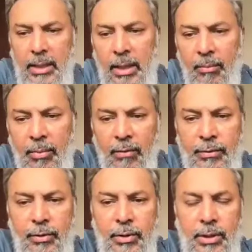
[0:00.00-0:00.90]
number of
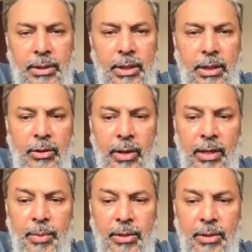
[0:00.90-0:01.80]
students in
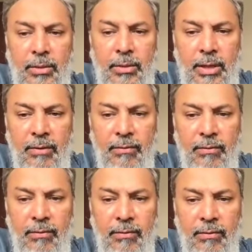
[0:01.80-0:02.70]
Johannesburg. So
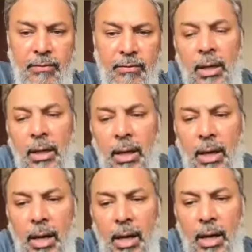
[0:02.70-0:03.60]
definitely
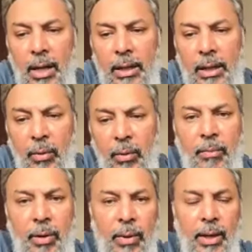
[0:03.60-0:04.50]
there
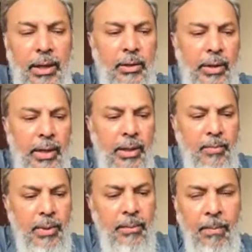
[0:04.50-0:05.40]
will be one in
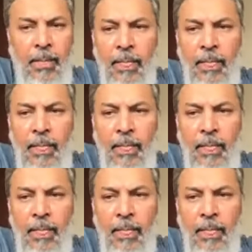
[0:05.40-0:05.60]
Johannesburg.